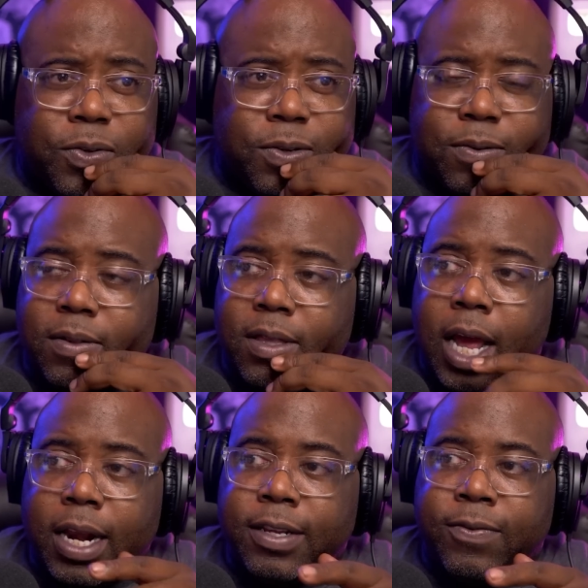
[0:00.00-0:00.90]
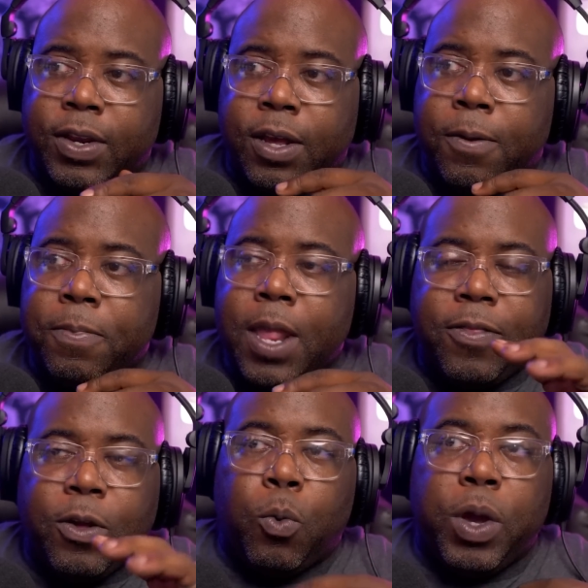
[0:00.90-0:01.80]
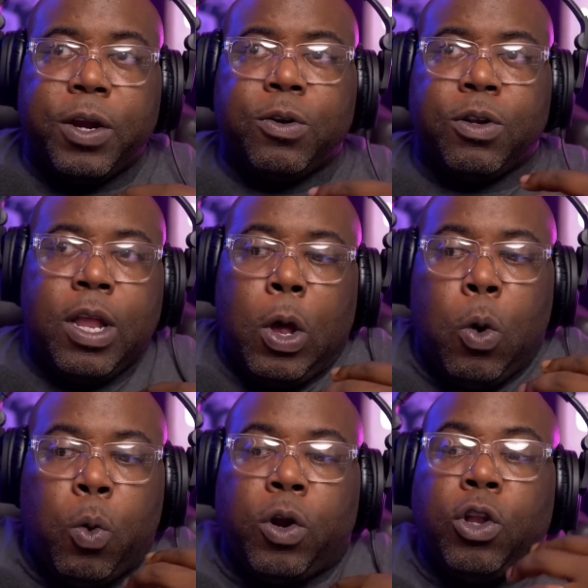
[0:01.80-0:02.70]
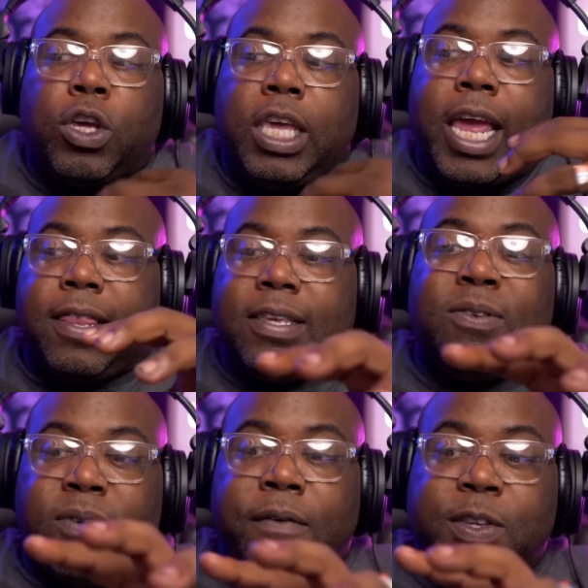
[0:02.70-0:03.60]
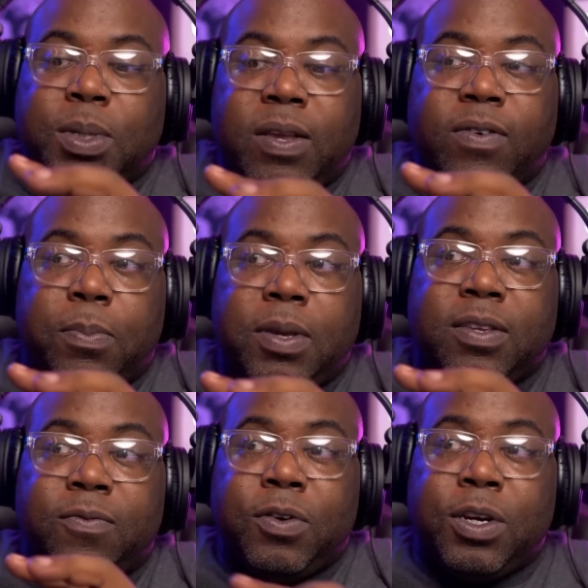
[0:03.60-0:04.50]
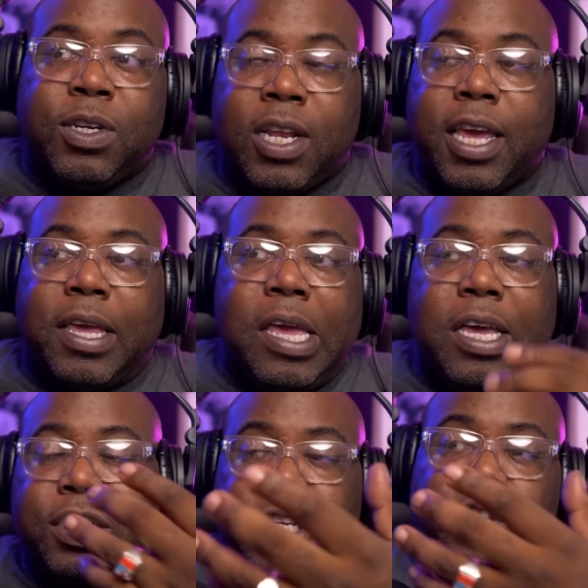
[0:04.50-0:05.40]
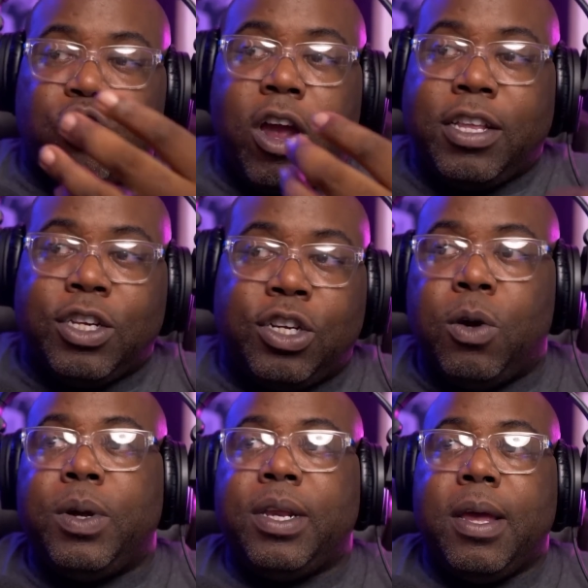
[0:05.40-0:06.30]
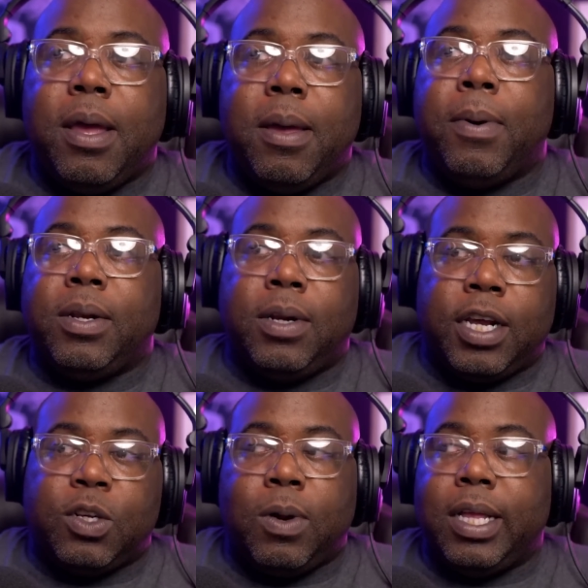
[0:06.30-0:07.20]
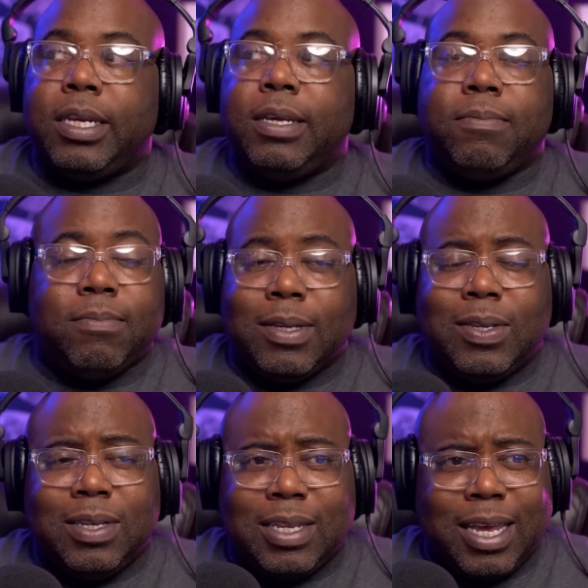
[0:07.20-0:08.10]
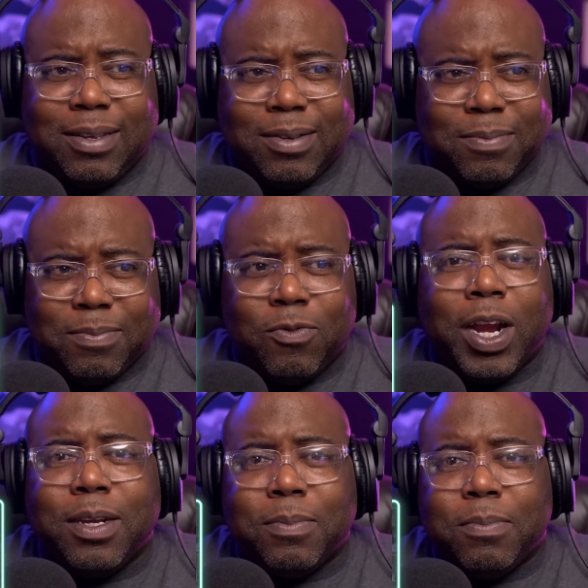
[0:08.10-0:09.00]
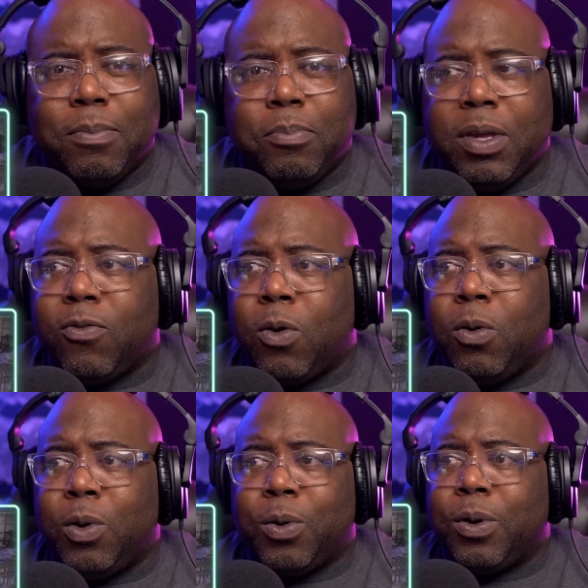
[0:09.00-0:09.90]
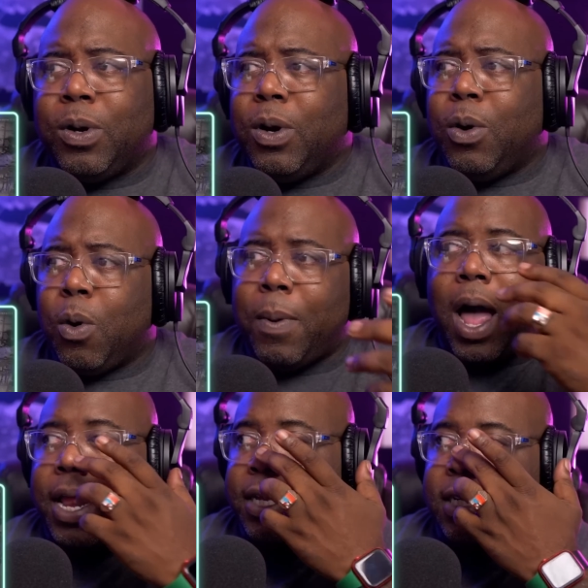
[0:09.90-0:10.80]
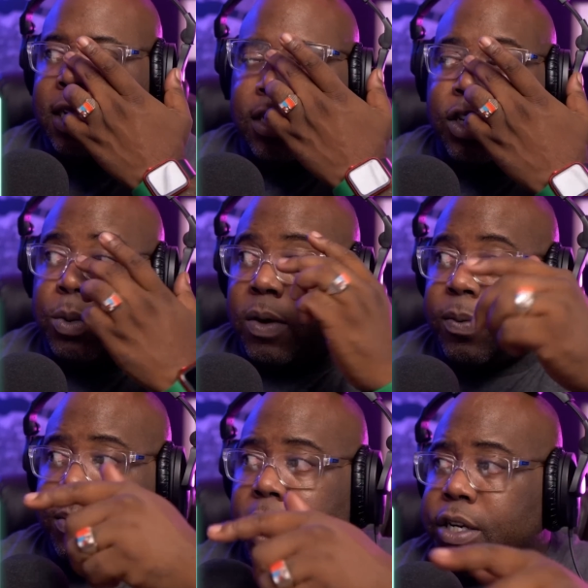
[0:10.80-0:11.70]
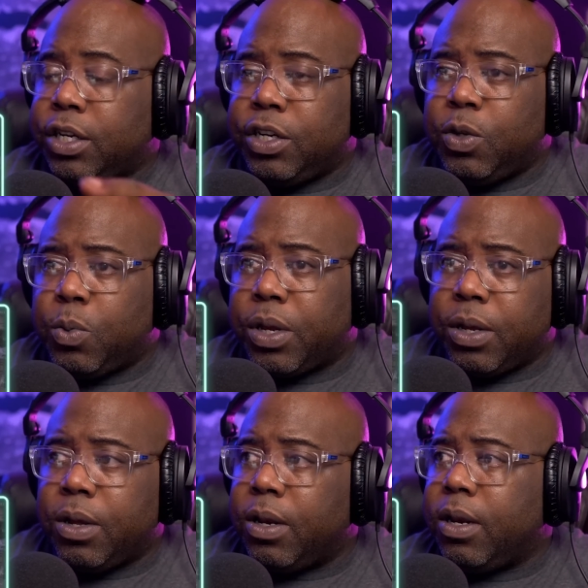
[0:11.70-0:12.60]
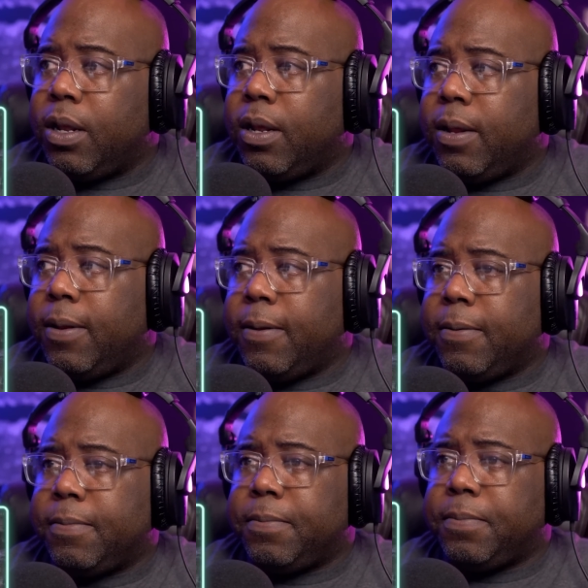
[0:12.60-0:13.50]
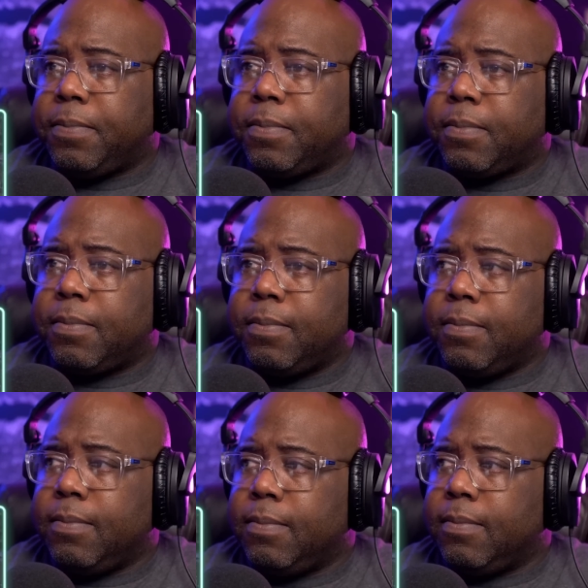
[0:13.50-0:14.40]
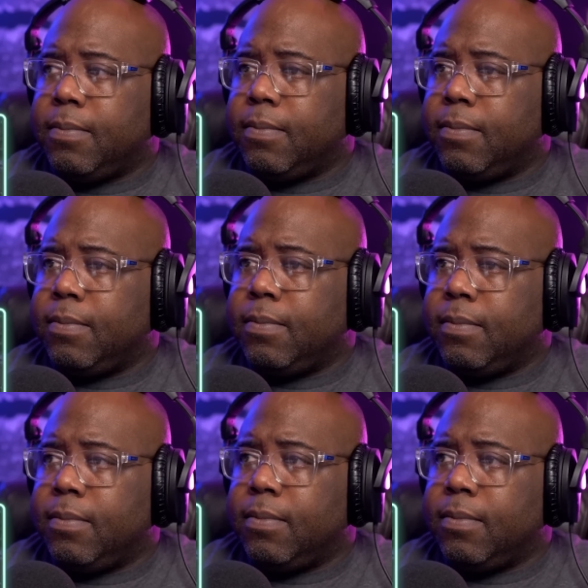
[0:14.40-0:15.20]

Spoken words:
Not in this video. I think we're looking at this very specific piece of footage like she's trying to show it. But in all actuality, this is like some random B-roll or behind the scenes, whatever project she's working on. So I gotta walk all over.